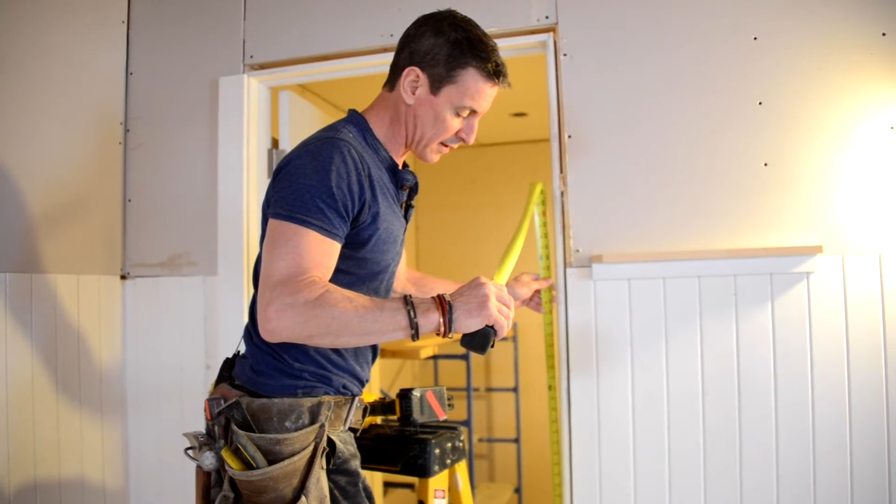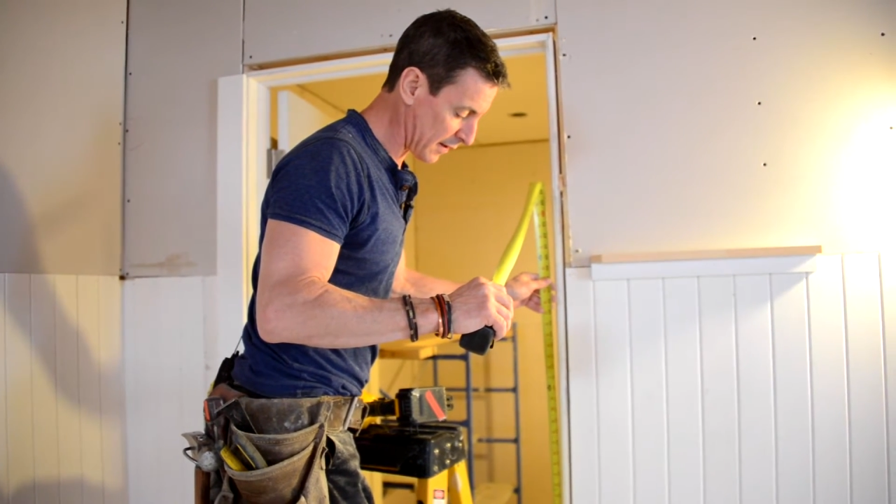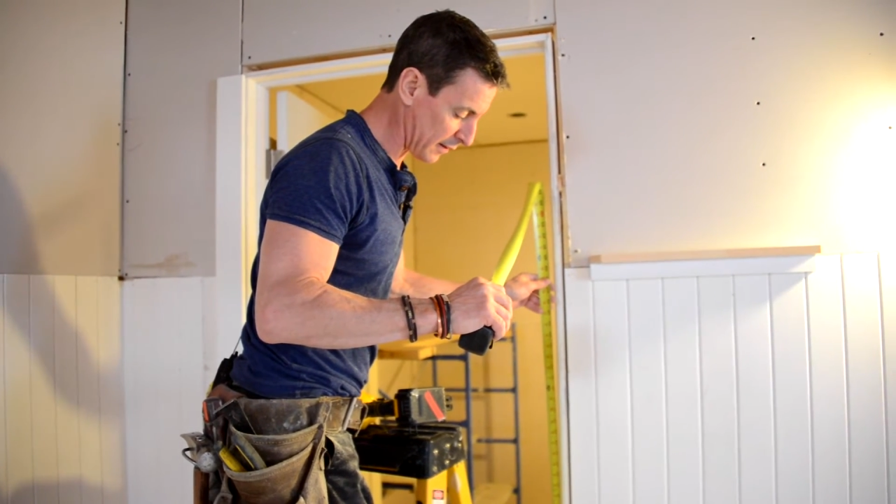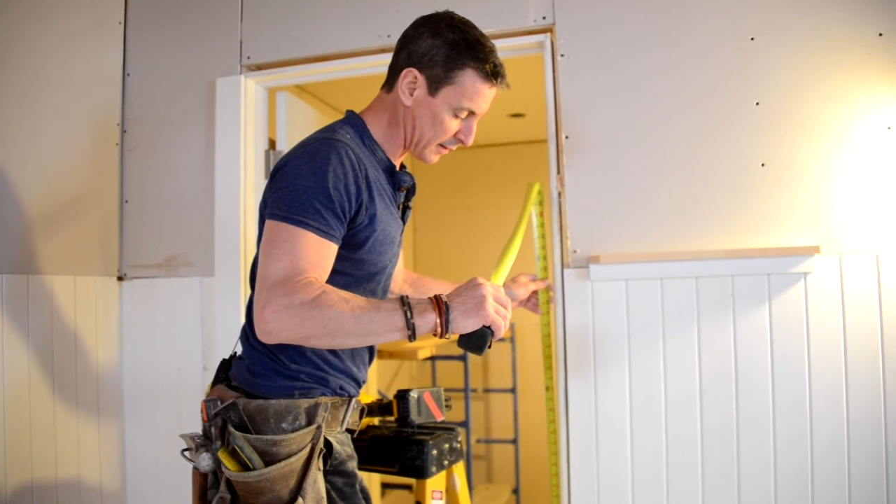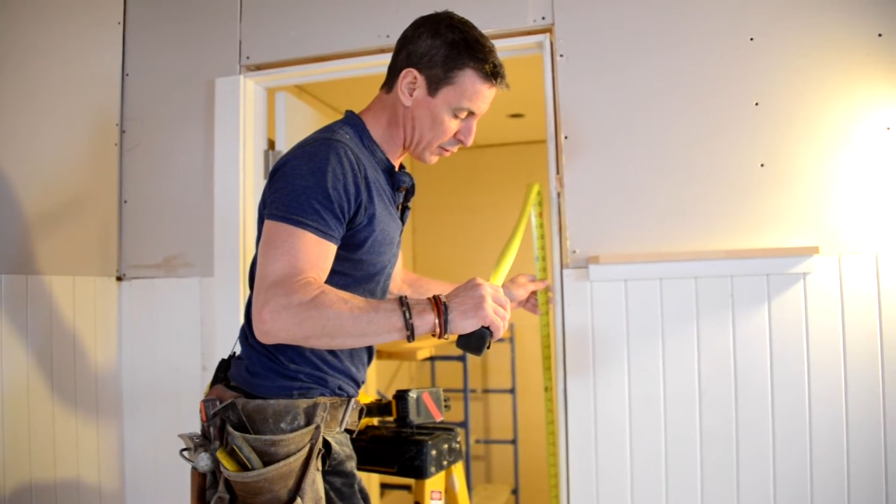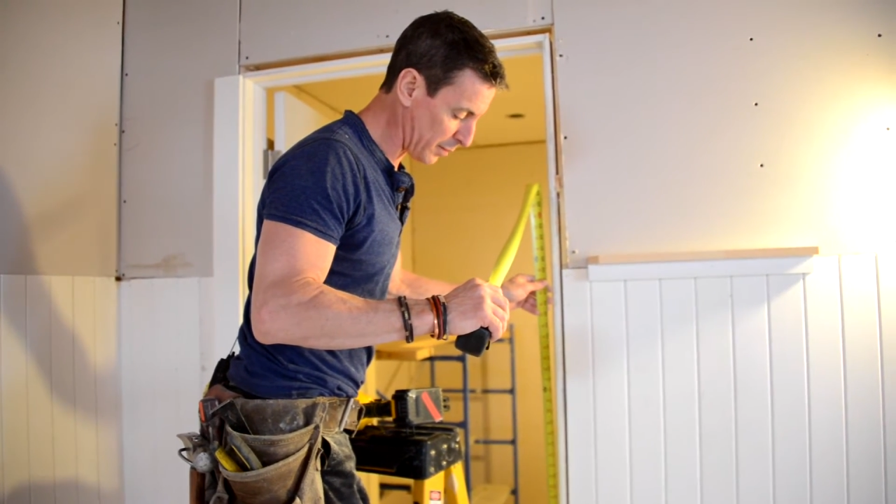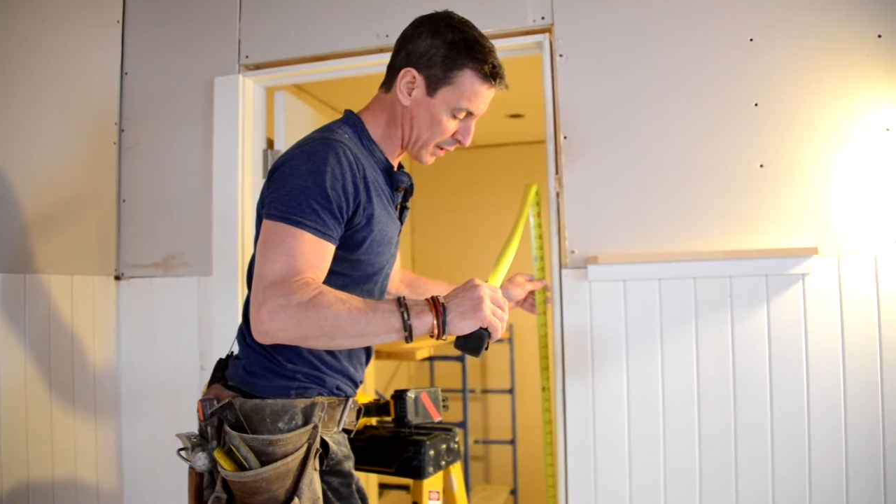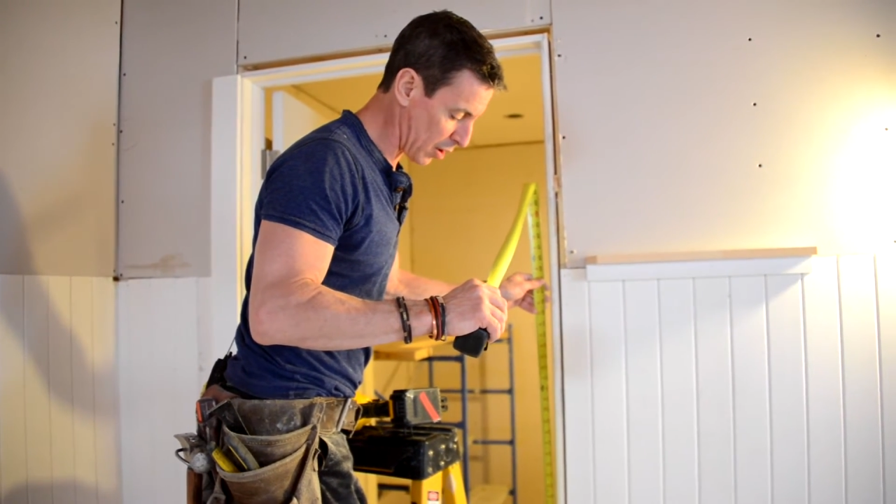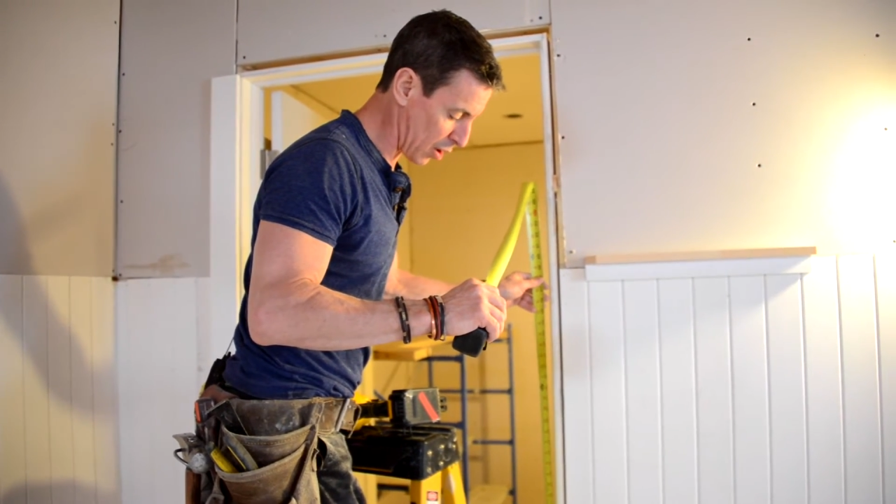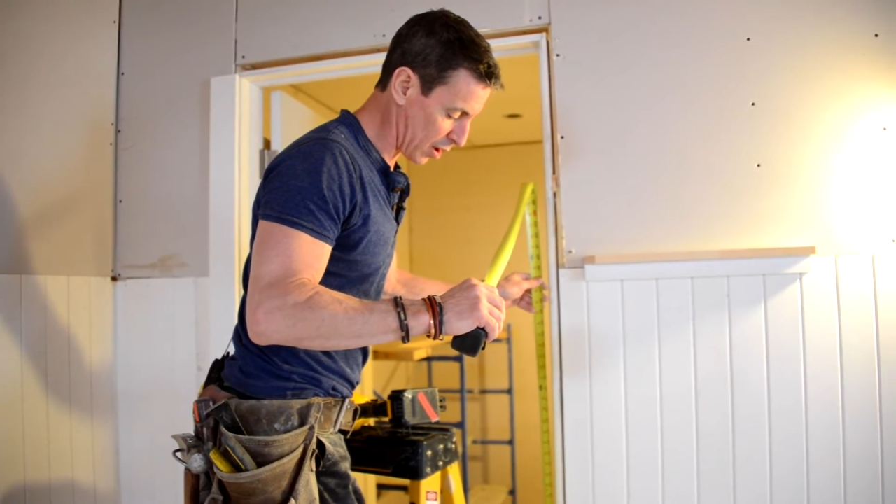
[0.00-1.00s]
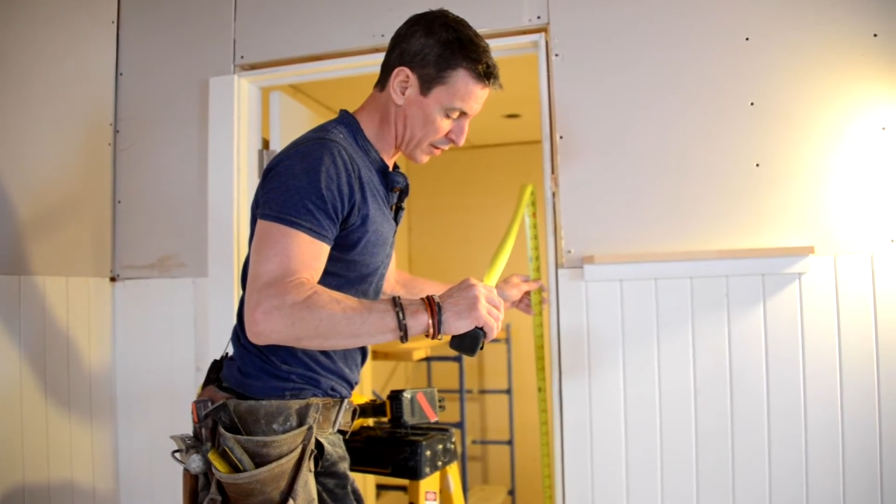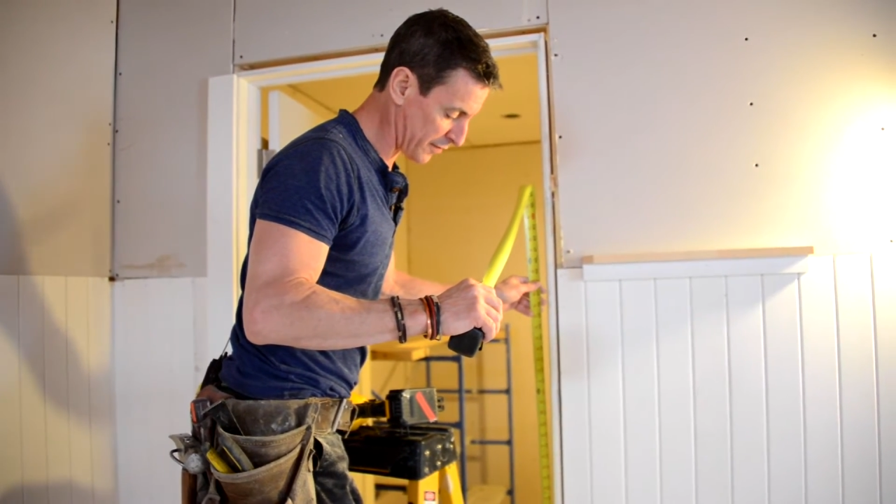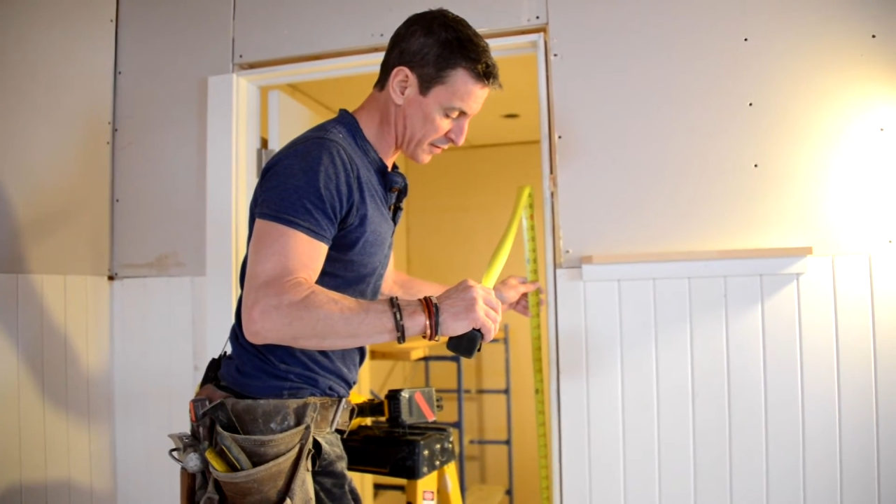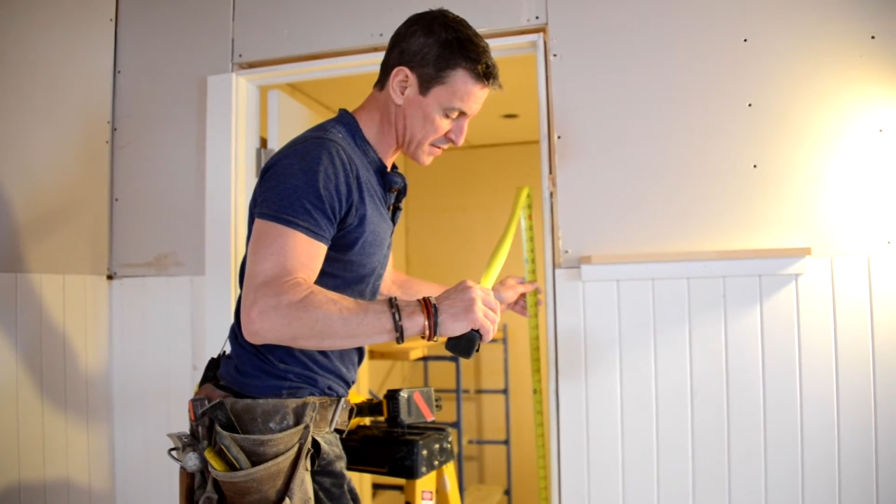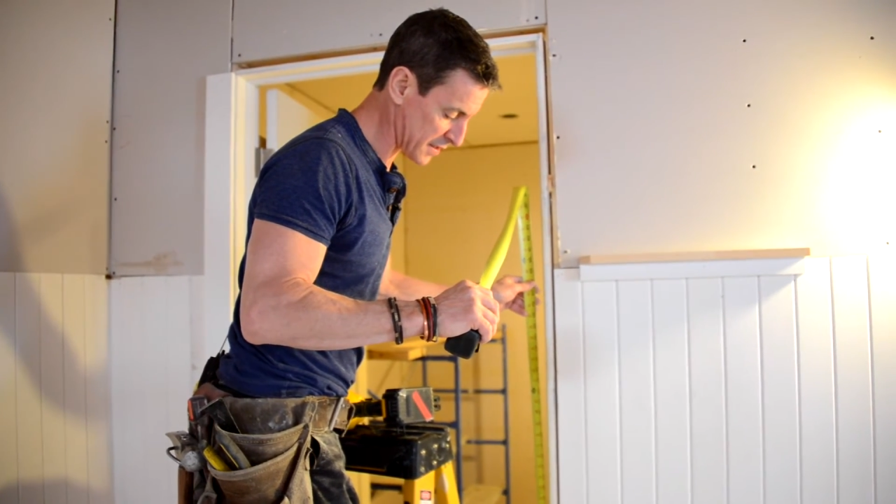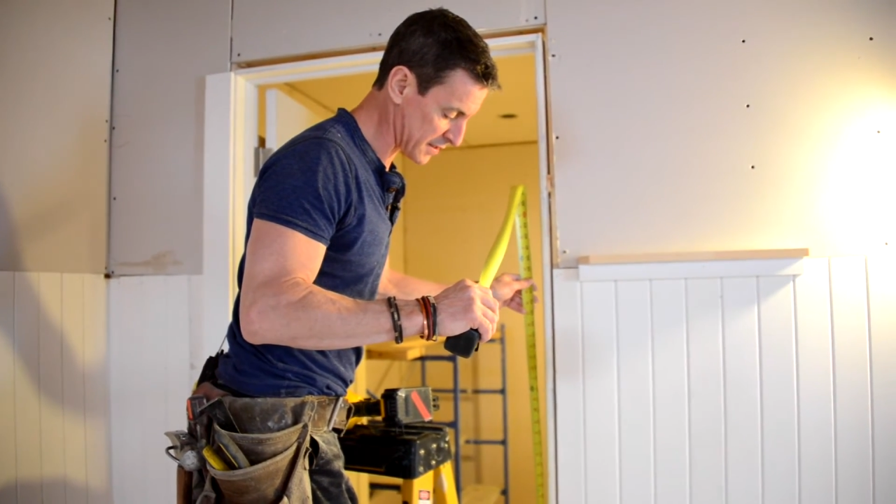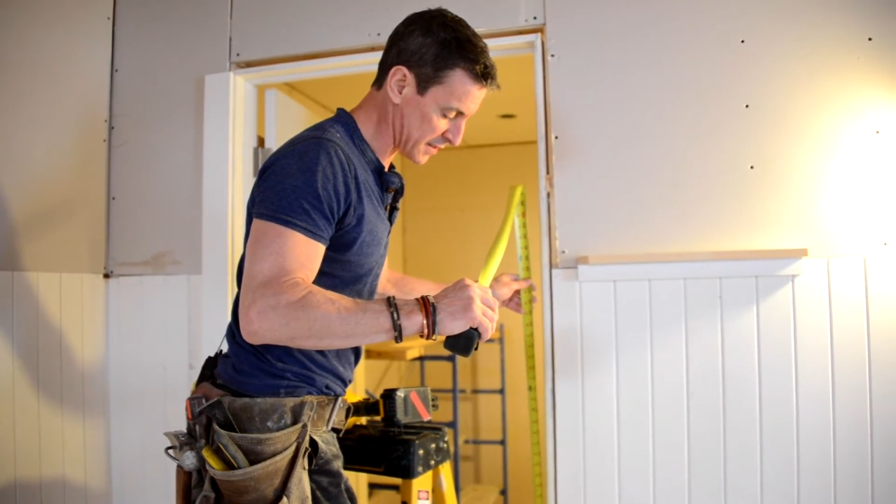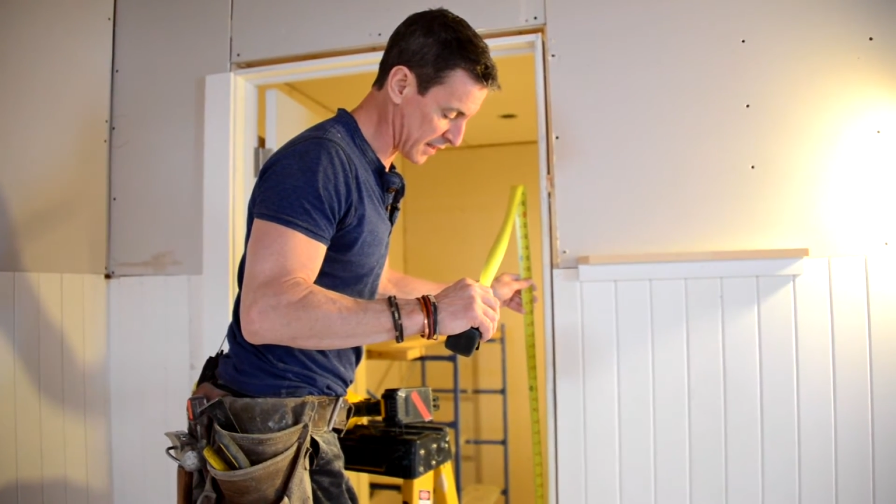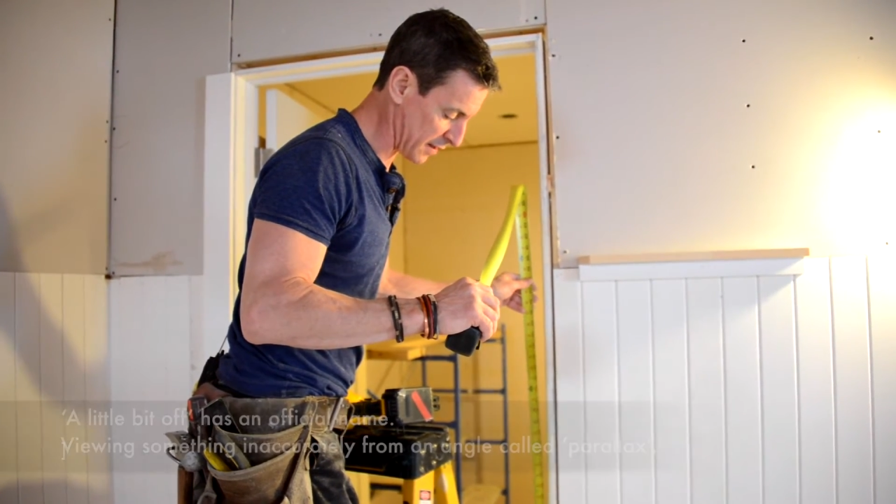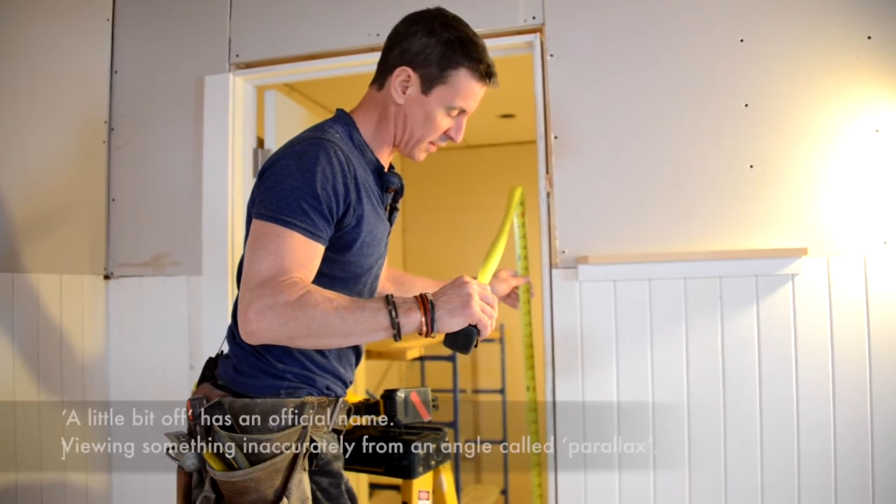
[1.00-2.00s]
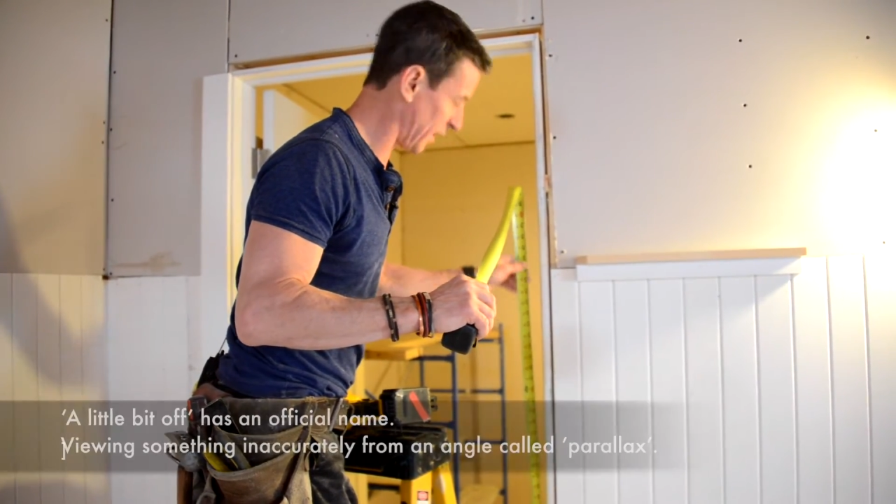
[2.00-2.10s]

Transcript: a little bit off, 16th